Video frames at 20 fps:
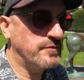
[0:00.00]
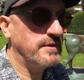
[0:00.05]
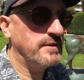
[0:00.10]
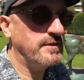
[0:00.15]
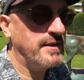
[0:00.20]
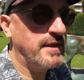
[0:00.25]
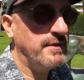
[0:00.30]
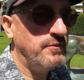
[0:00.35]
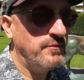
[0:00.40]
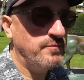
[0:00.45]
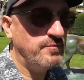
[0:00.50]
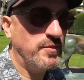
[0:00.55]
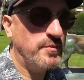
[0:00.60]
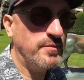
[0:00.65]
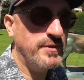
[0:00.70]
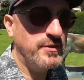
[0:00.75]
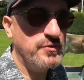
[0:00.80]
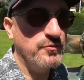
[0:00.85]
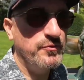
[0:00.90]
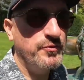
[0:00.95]
say
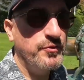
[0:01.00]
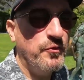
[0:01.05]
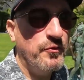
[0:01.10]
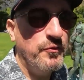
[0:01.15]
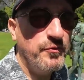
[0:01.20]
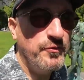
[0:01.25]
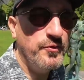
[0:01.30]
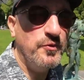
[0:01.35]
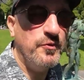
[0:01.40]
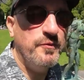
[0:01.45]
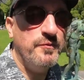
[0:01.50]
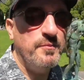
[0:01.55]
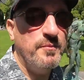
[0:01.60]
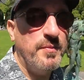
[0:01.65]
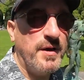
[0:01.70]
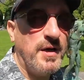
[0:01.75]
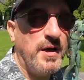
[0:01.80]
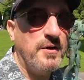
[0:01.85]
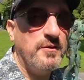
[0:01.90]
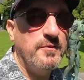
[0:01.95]
probably sort of northern
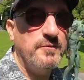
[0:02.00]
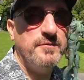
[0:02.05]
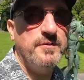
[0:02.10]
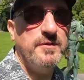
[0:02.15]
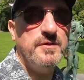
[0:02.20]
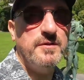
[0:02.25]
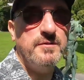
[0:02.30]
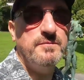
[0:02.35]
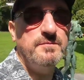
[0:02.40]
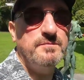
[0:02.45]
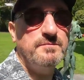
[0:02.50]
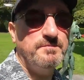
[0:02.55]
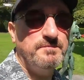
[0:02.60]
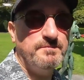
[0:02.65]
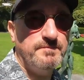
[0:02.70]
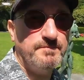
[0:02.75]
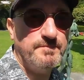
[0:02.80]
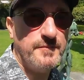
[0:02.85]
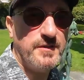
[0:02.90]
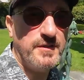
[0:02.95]
part of
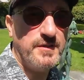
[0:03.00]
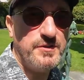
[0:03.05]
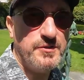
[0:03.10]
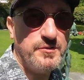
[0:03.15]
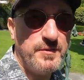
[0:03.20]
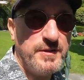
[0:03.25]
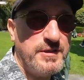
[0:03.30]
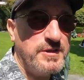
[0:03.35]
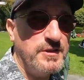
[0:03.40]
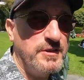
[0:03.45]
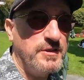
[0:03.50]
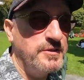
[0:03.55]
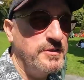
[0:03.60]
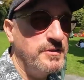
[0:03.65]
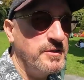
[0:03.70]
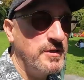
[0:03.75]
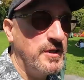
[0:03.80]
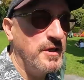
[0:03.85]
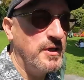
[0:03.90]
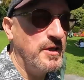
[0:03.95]

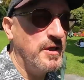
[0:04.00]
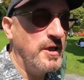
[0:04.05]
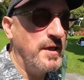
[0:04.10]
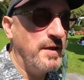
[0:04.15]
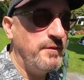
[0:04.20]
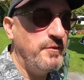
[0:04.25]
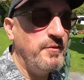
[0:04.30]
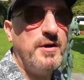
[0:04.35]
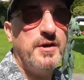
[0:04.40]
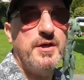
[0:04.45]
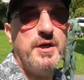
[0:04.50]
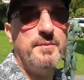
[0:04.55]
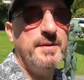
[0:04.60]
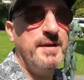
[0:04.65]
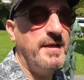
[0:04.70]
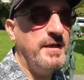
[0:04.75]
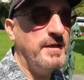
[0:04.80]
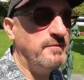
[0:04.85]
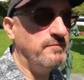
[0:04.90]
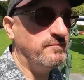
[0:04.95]
Switzerland. If you are
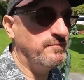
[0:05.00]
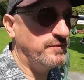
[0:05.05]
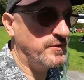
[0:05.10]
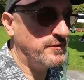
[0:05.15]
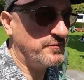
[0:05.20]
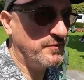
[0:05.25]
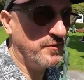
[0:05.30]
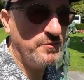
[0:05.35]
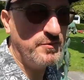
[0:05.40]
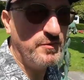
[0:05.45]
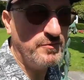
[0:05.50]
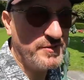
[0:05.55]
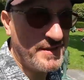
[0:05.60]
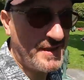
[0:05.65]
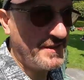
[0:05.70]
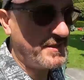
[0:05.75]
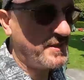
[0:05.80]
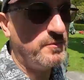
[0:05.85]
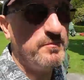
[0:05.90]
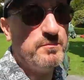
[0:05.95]
coming here, first of all I will
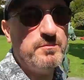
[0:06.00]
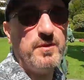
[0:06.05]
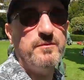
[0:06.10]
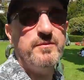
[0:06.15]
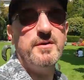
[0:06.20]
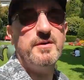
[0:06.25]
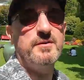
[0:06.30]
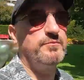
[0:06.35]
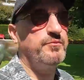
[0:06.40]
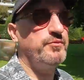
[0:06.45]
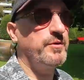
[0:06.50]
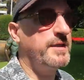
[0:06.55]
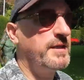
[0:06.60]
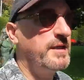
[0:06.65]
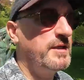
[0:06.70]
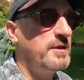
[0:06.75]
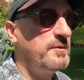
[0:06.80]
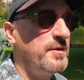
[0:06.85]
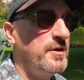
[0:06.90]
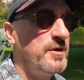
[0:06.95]
say don't bother
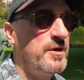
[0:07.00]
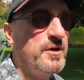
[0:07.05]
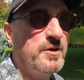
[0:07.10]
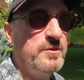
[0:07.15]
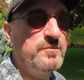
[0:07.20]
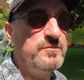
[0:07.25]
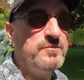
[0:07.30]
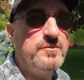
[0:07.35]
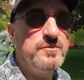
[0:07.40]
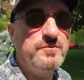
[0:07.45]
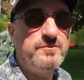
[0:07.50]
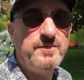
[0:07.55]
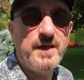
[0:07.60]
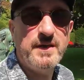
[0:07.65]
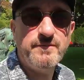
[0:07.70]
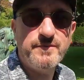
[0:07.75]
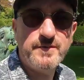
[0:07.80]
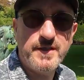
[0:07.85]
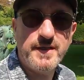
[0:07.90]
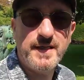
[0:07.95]
bringing in the motorhome
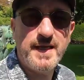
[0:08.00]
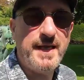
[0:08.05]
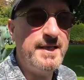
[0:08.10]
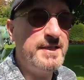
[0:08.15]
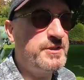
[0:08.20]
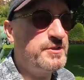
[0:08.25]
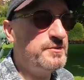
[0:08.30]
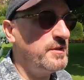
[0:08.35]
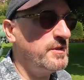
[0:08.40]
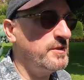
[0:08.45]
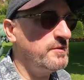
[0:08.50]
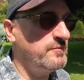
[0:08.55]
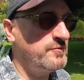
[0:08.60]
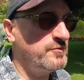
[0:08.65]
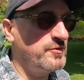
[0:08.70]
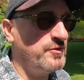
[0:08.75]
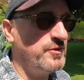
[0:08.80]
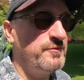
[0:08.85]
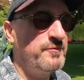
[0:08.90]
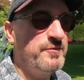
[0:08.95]
to get into it.
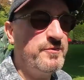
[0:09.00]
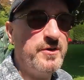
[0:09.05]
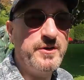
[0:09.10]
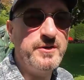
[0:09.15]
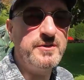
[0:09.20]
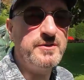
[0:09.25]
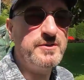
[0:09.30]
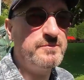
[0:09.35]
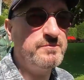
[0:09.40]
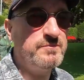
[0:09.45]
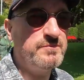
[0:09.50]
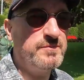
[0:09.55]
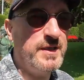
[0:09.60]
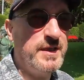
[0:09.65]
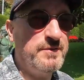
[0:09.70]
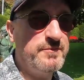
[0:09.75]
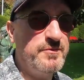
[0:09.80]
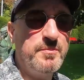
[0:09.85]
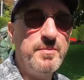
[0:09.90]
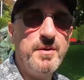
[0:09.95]
Try and find
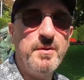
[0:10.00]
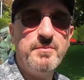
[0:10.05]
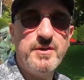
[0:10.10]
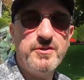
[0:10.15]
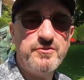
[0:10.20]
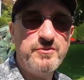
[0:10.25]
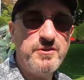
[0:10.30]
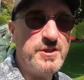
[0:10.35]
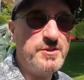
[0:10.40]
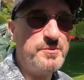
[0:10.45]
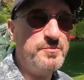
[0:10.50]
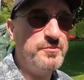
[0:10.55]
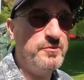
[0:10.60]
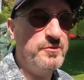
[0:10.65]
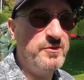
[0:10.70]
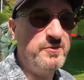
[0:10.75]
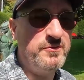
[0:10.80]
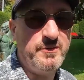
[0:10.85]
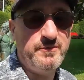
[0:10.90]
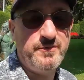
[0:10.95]
either a public
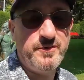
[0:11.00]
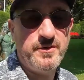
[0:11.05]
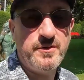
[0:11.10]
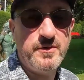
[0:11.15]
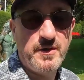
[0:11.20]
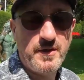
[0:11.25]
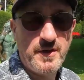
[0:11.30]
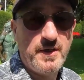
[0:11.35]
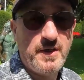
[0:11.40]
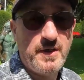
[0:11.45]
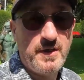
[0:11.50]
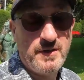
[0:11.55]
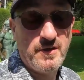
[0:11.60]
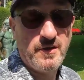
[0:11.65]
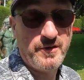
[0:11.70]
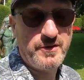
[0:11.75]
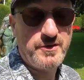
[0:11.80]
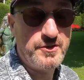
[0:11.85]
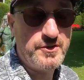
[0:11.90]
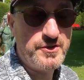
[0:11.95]
transport, or if you're
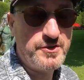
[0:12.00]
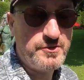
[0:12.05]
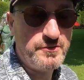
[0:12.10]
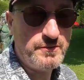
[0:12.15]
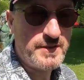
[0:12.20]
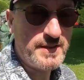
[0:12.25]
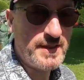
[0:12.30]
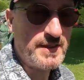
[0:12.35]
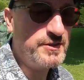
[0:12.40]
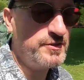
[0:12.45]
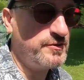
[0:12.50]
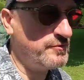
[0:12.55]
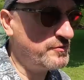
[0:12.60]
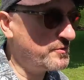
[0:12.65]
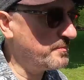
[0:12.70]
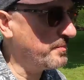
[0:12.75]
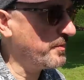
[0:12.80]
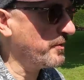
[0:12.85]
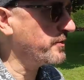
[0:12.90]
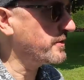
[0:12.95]
like us, you would tend to
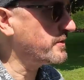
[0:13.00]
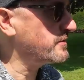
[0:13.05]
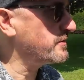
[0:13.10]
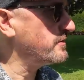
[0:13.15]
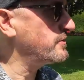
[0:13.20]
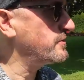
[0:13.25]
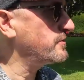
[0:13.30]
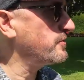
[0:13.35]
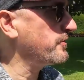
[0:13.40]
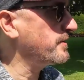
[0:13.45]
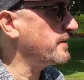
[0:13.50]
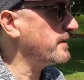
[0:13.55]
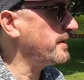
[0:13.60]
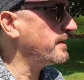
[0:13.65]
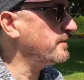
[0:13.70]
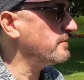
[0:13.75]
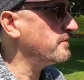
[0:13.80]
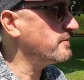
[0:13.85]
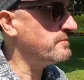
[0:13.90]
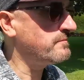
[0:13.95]
use the bikes and
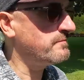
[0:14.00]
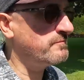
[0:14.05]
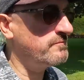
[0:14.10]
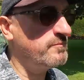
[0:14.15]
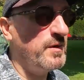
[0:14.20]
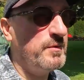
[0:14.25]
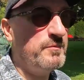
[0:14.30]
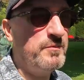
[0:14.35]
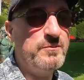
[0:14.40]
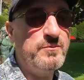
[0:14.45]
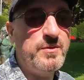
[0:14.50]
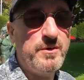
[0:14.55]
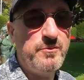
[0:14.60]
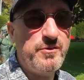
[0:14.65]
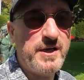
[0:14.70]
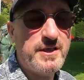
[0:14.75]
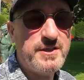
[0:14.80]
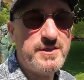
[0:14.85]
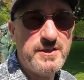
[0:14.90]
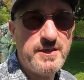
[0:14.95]
cycling, because where
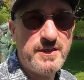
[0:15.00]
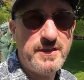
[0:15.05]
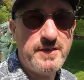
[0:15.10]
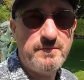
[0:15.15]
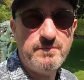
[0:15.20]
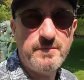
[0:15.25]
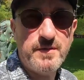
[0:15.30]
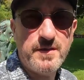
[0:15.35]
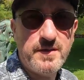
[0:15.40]
we're actually